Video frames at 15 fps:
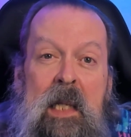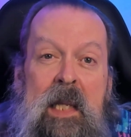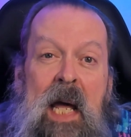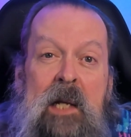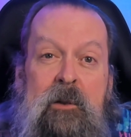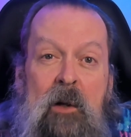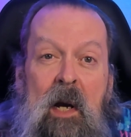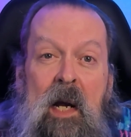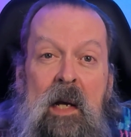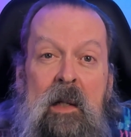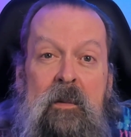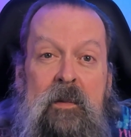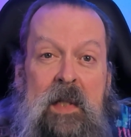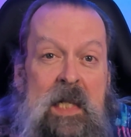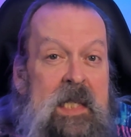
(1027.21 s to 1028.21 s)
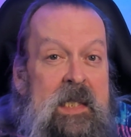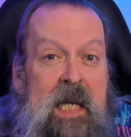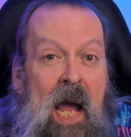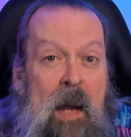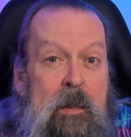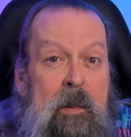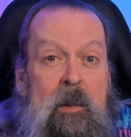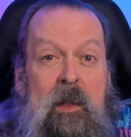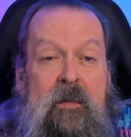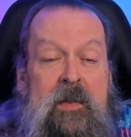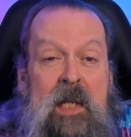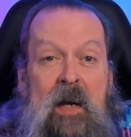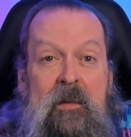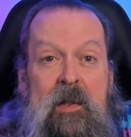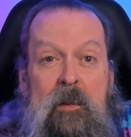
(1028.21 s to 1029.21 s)
that drive is capable of
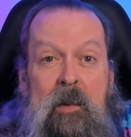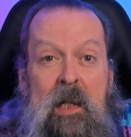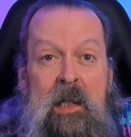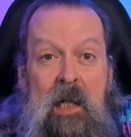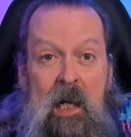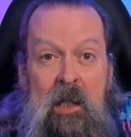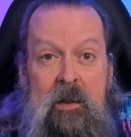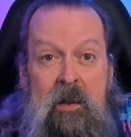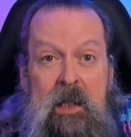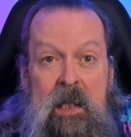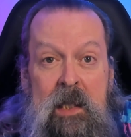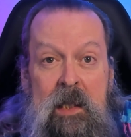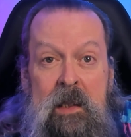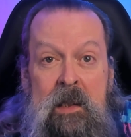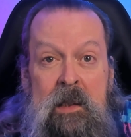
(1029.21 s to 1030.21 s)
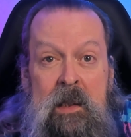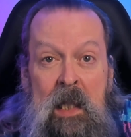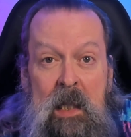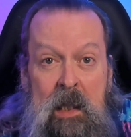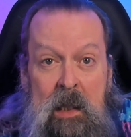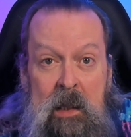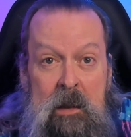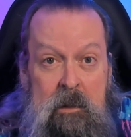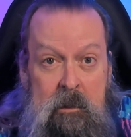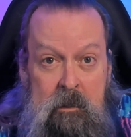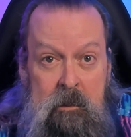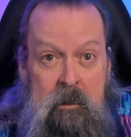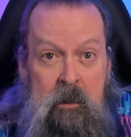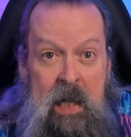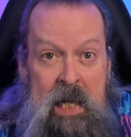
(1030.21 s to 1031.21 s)
7100
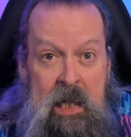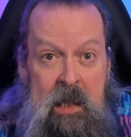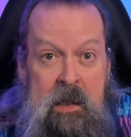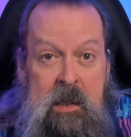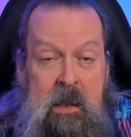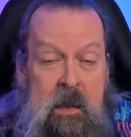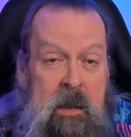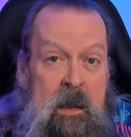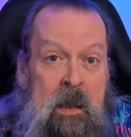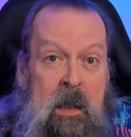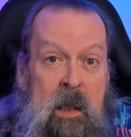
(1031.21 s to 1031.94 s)
reads,